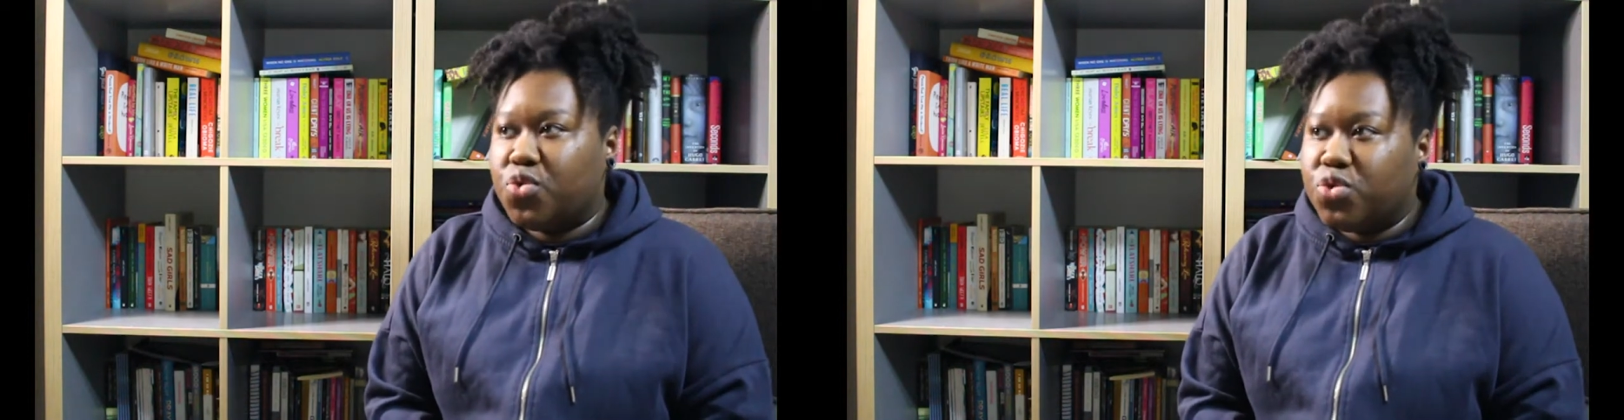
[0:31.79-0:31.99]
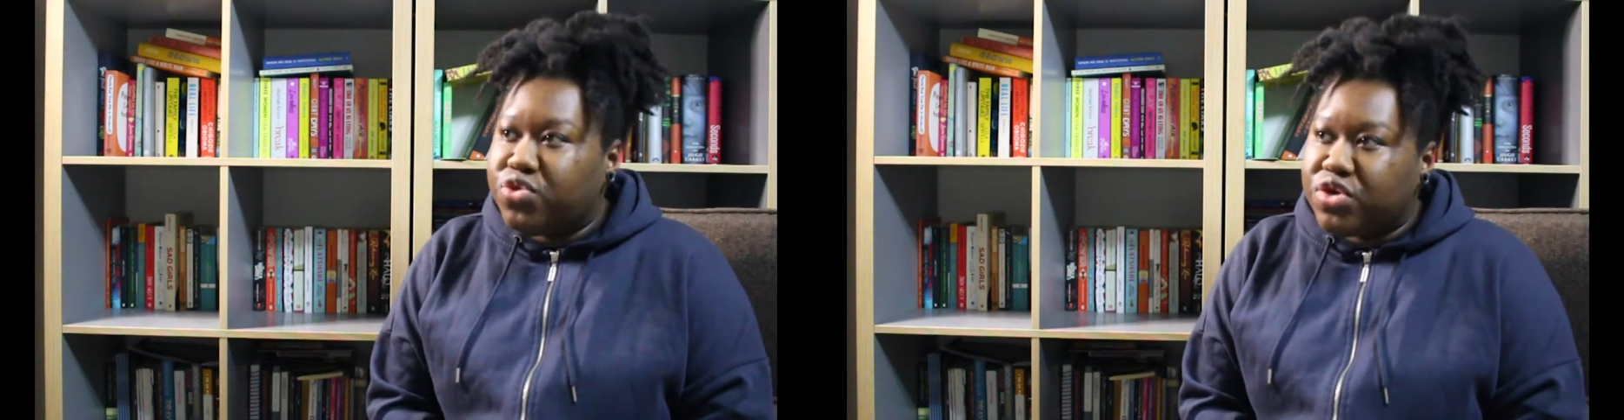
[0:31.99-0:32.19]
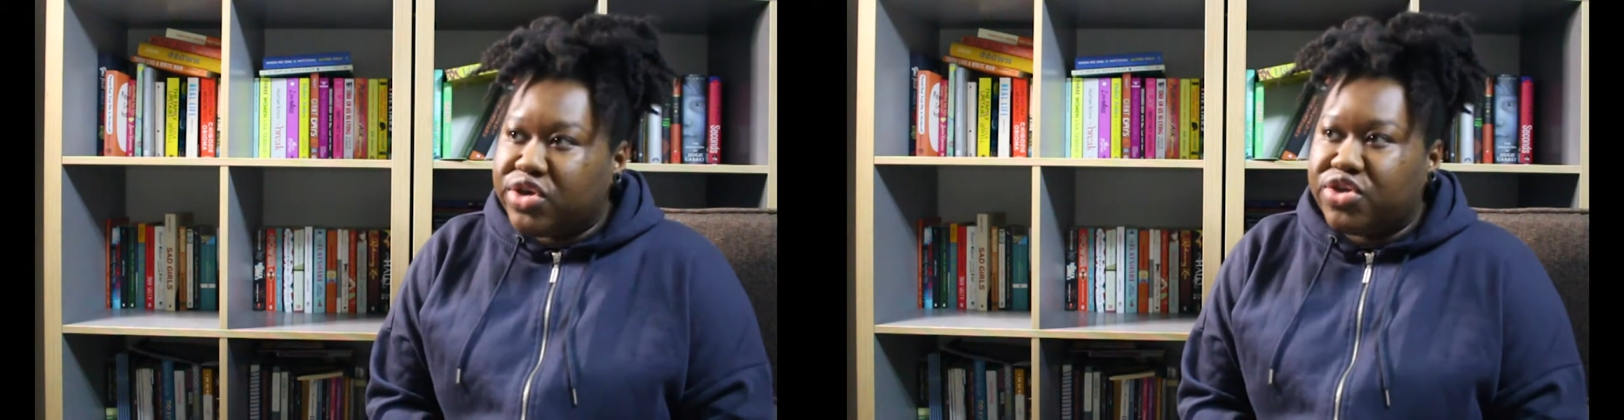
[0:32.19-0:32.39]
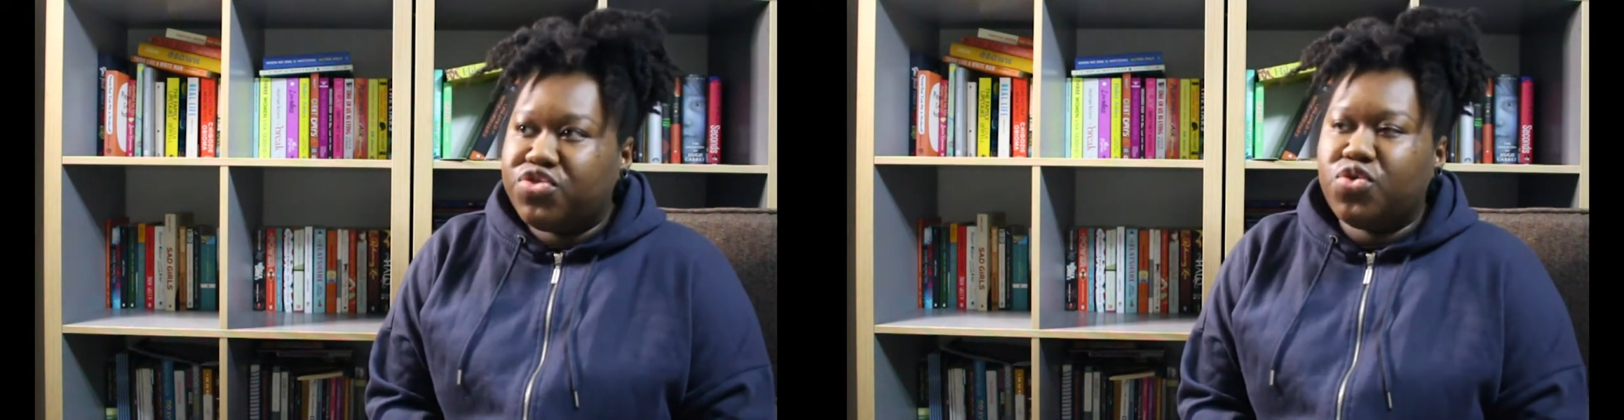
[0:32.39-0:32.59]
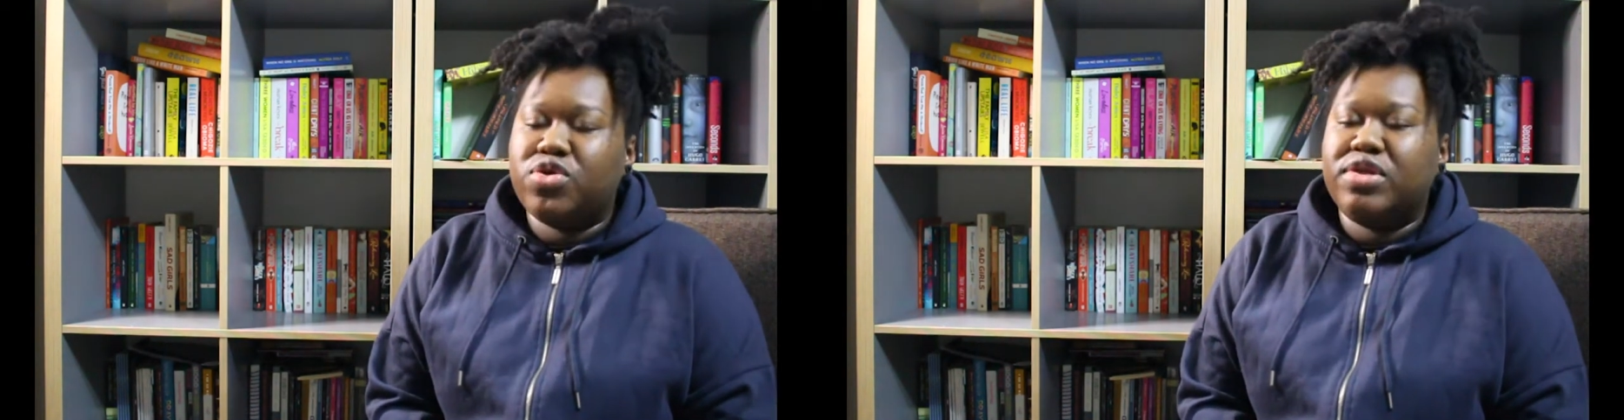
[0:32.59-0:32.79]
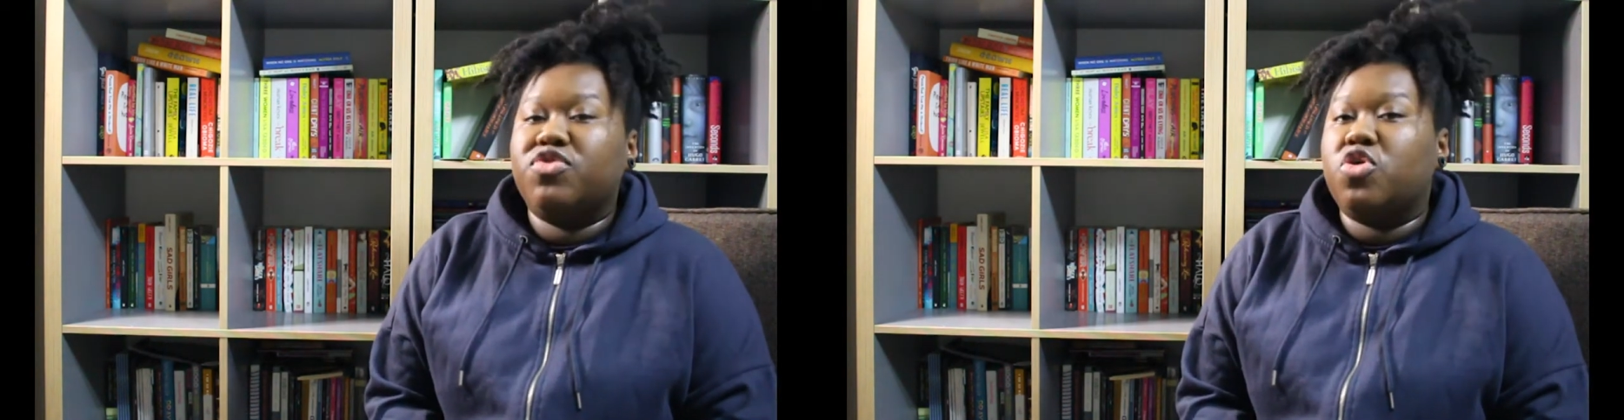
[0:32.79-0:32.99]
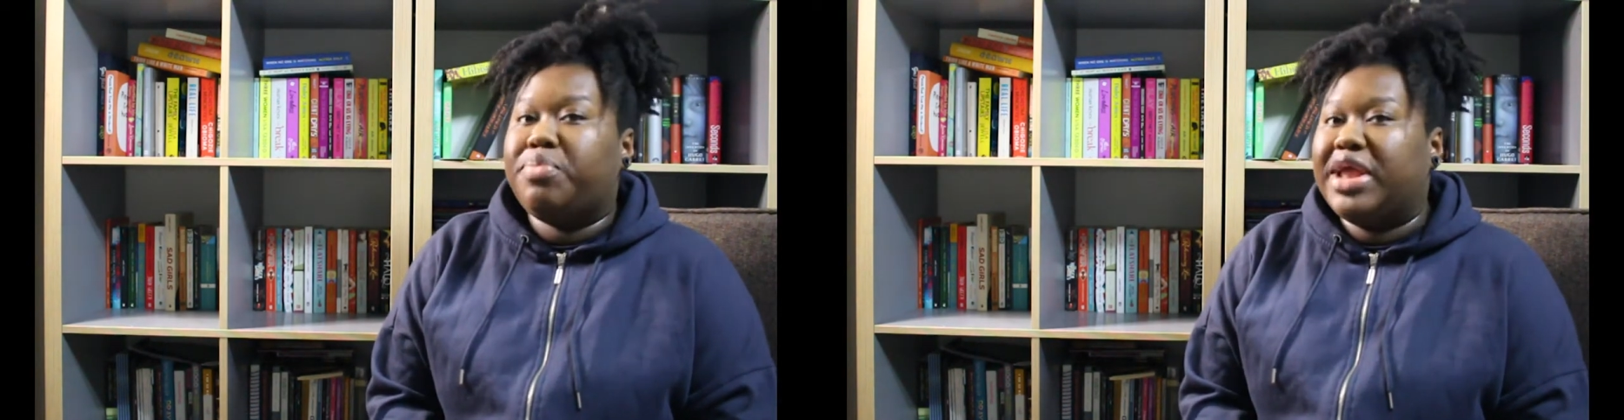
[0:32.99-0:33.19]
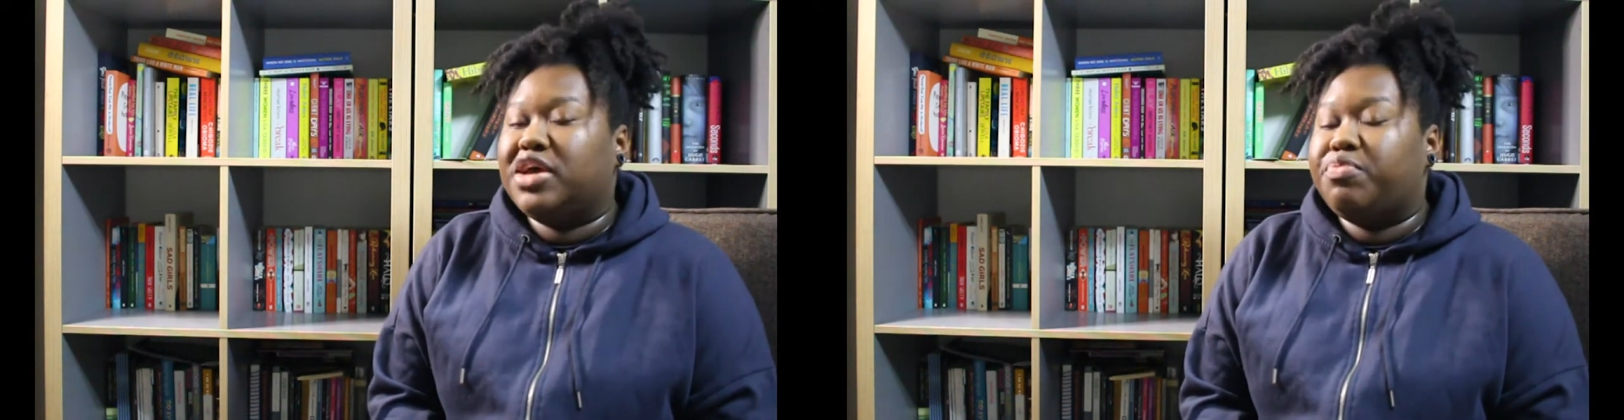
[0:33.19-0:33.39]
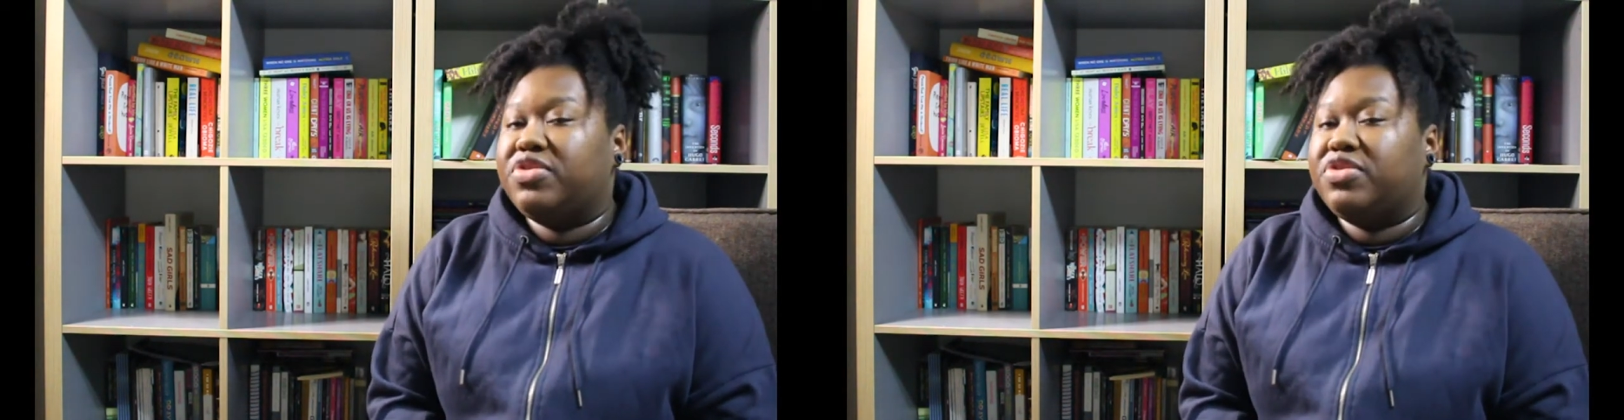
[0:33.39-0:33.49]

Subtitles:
authors or they've got Black